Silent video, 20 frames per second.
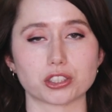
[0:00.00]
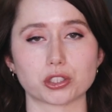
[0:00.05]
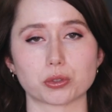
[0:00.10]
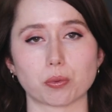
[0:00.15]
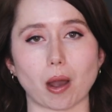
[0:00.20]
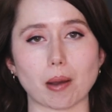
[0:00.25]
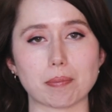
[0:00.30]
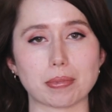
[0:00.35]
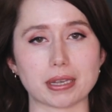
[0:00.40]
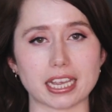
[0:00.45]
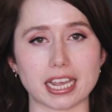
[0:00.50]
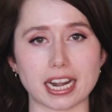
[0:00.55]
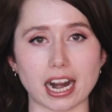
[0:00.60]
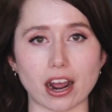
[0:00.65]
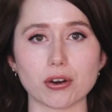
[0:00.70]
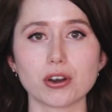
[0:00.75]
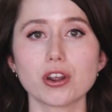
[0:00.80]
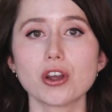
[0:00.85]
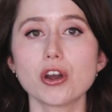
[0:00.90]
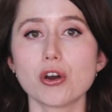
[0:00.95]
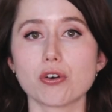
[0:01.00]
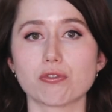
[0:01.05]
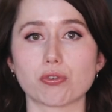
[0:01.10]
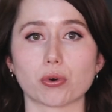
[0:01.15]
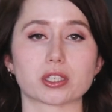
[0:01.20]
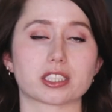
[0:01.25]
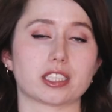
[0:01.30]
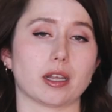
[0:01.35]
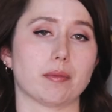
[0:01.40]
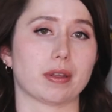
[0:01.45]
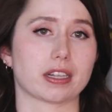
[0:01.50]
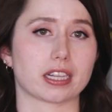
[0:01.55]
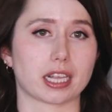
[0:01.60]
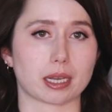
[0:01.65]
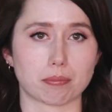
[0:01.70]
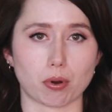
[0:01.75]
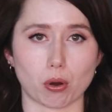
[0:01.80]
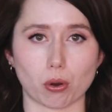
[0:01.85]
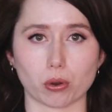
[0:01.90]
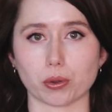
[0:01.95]
swapping it out for something
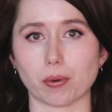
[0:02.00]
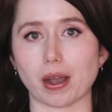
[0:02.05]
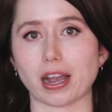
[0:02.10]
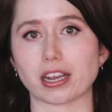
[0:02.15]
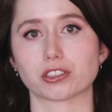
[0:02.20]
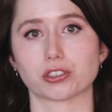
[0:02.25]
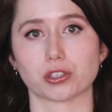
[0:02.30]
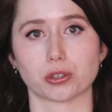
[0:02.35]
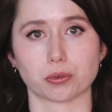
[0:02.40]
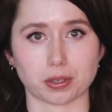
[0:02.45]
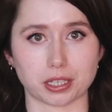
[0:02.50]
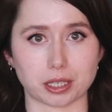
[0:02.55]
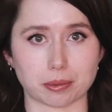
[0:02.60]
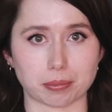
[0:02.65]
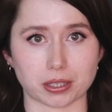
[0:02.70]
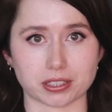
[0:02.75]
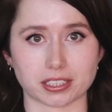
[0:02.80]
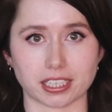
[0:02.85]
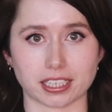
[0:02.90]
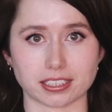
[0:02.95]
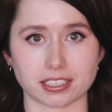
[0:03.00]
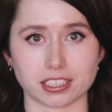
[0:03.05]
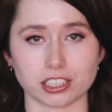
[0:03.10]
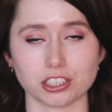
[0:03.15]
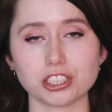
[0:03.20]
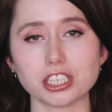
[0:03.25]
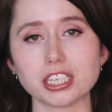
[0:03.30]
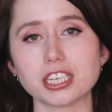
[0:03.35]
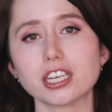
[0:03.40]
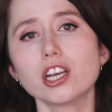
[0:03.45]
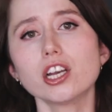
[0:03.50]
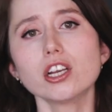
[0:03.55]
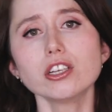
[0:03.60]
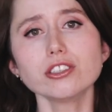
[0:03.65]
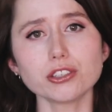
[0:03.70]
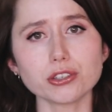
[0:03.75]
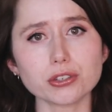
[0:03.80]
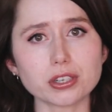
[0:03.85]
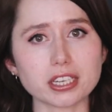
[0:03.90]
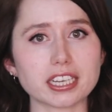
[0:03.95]
like Polawax or Ritamulse SCG,
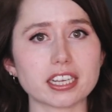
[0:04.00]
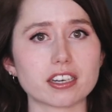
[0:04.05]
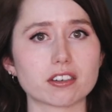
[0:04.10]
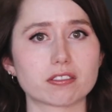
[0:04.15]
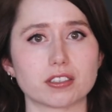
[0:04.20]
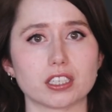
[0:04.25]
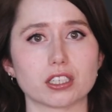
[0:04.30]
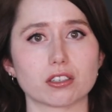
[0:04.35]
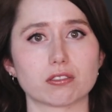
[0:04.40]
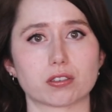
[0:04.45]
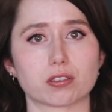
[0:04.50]
so you can get a feel